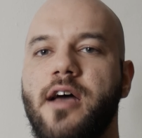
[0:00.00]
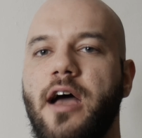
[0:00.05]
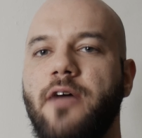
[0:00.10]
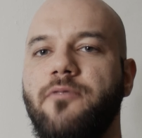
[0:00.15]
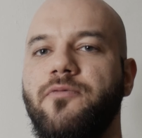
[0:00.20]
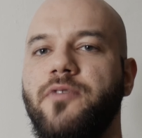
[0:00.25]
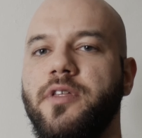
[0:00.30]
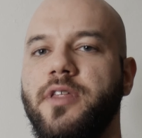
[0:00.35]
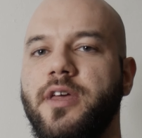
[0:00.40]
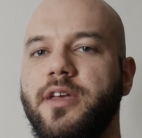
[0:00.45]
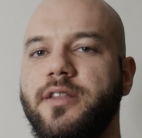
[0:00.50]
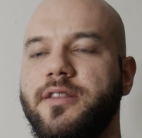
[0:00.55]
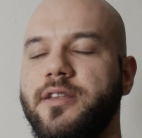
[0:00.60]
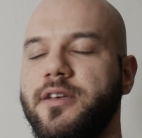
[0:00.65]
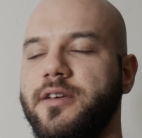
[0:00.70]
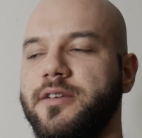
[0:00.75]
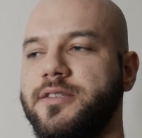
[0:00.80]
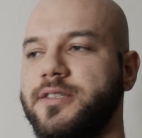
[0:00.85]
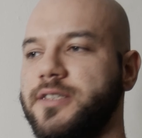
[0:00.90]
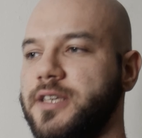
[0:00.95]
I feel like
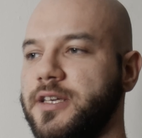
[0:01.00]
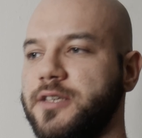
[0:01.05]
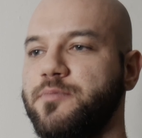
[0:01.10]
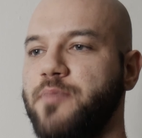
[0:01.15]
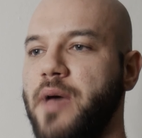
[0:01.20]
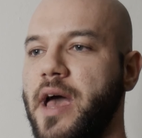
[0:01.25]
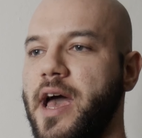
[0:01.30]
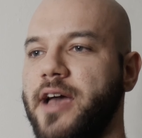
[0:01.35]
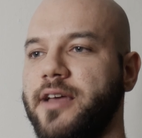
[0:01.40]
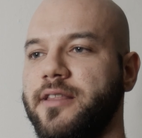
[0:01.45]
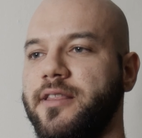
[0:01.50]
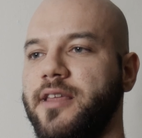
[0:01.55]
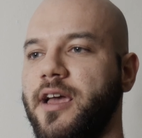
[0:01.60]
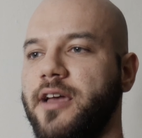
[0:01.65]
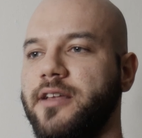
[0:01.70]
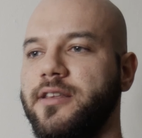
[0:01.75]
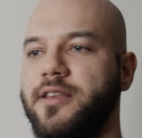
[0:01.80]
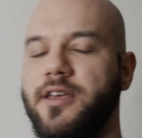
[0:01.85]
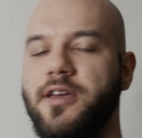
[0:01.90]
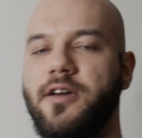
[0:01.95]
the six pack, the
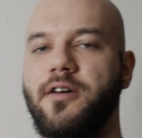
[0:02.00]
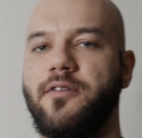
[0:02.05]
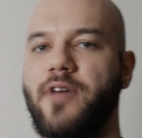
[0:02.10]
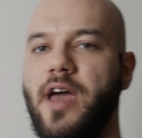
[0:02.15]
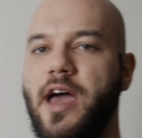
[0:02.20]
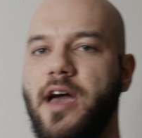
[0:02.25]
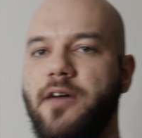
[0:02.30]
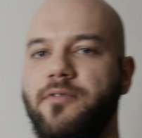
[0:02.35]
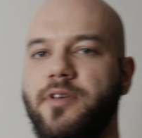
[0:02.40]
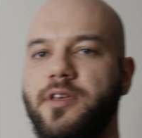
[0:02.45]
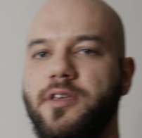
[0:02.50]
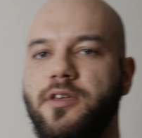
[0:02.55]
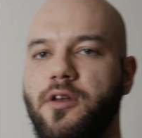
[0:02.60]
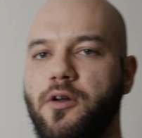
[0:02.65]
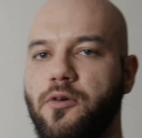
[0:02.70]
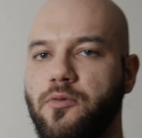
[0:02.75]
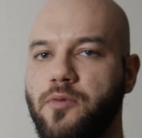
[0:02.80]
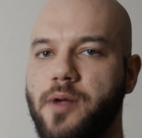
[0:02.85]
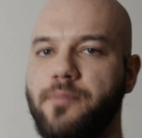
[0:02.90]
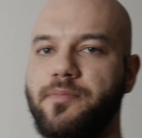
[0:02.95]
idea of having you
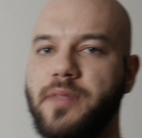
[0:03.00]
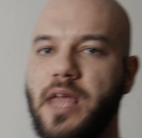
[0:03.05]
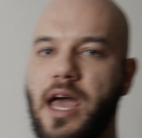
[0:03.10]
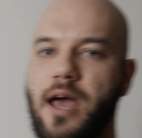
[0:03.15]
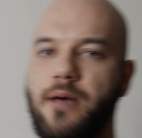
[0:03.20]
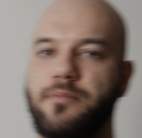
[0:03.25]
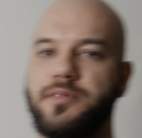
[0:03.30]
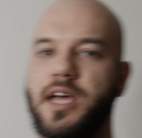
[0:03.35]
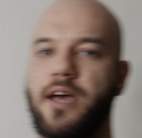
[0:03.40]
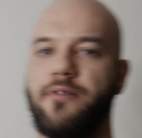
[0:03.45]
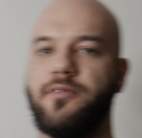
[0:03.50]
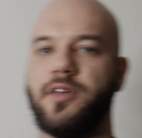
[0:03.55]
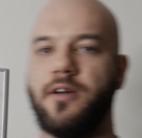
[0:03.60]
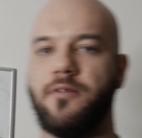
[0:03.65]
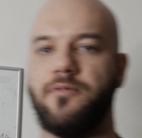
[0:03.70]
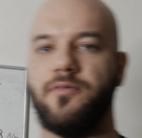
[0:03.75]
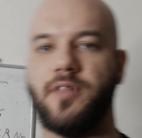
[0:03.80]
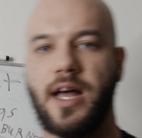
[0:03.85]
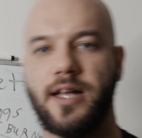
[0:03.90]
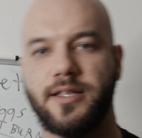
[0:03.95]
know ripped abs, having
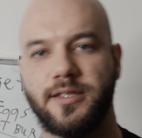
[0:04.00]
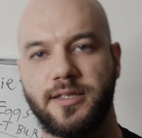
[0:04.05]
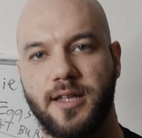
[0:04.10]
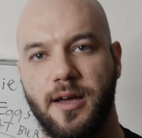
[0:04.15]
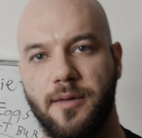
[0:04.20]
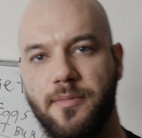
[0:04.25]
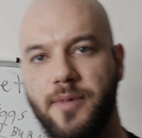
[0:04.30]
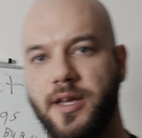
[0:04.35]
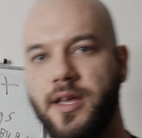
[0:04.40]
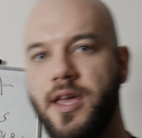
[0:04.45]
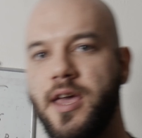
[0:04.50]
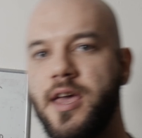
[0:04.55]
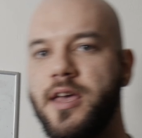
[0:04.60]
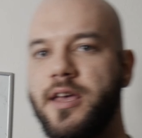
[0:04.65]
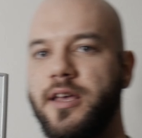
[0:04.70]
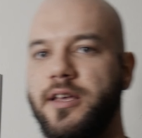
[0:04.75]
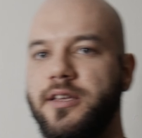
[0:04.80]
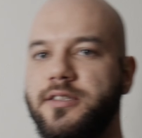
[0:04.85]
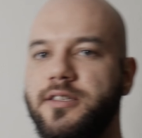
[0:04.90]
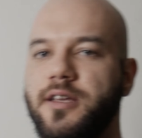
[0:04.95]
a flat stomach
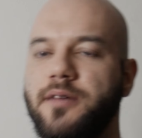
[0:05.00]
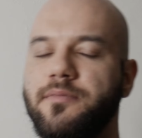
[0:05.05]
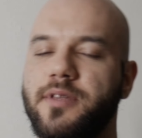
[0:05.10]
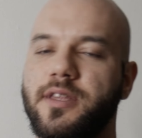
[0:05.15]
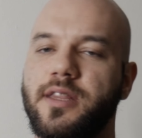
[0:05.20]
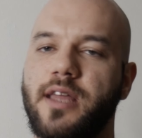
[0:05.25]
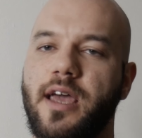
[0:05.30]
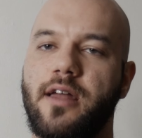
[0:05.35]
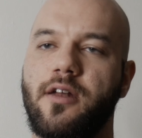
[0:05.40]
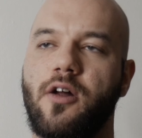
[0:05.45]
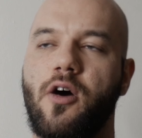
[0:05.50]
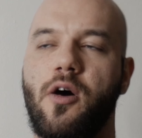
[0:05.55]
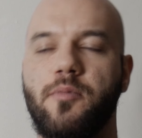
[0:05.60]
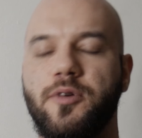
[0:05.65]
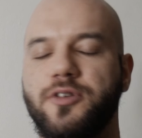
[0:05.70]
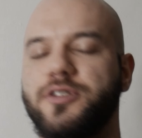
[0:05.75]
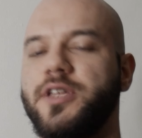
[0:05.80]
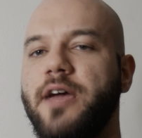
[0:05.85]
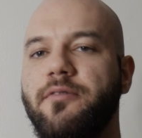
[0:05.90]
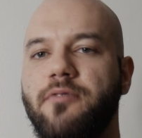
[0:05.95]
is something that
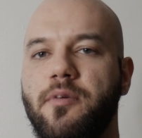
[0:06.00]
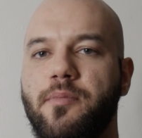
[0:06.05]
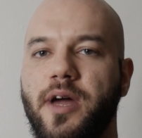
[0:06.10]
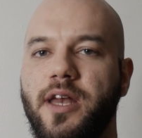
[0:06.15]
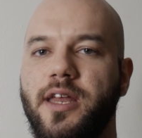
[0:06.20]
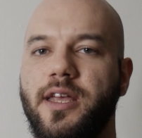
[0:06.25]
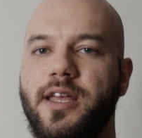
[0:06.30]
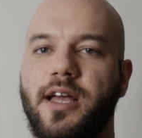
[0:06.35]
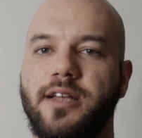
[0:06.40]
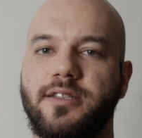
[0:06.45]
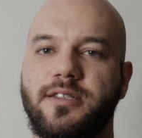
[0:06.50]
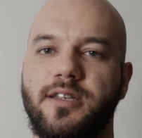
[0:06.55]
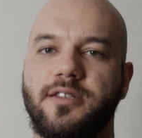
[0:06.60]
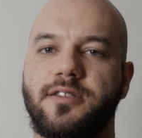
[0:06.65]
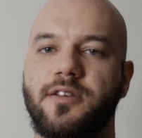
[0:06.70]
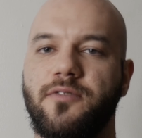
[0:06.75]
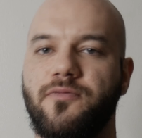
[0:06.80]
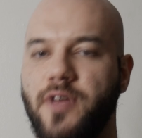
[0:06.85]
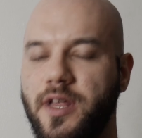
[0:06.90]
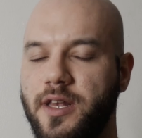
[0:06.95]
almost everybody gets
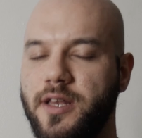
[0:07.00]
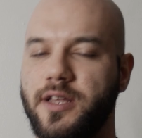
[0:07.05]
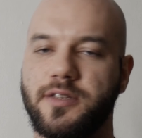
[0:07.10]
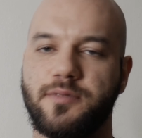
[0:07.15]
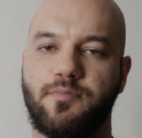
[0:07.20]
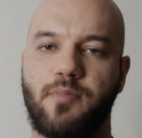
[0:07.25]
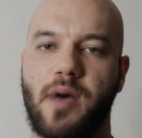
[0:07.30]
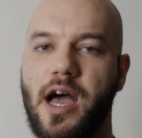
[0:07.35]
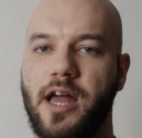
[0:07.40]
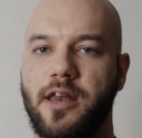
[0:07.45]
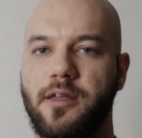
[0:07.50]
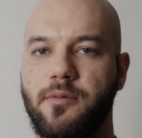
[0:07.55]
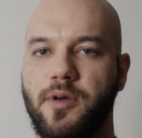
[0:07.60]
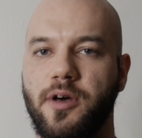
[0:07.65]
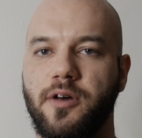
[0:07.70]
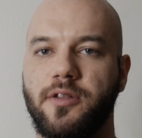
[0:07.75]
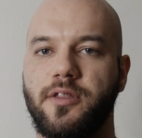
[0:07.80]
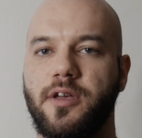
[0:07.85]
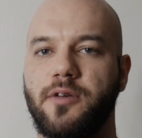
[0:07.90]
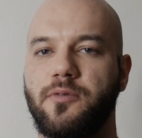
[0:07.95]
into fitness,
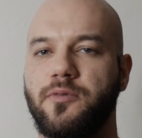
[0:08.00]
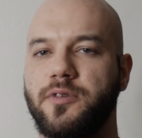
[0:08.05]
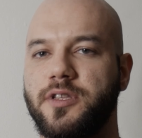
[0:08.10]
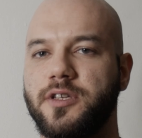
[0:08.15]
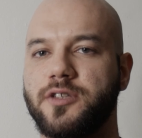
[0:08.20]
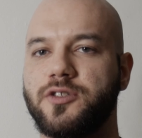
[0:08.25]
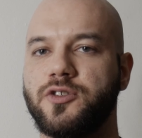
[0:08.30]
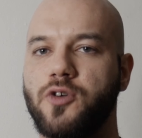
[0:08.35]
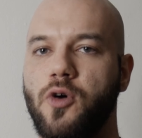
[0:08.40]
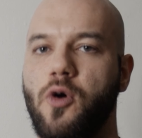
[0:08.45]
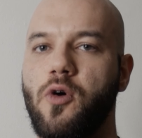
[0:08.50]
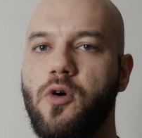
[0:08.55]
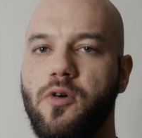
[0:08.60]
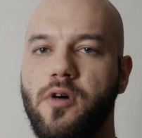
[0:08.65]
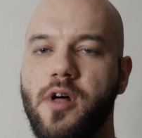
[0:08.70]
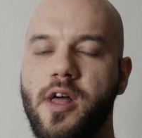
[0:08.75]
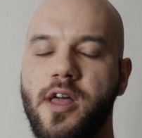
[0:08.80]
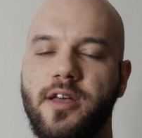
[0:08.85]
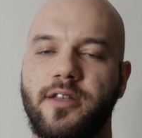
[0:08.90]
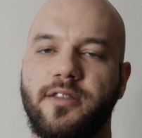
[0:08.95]
bodybuilding with this
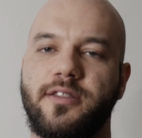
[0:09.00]
goal.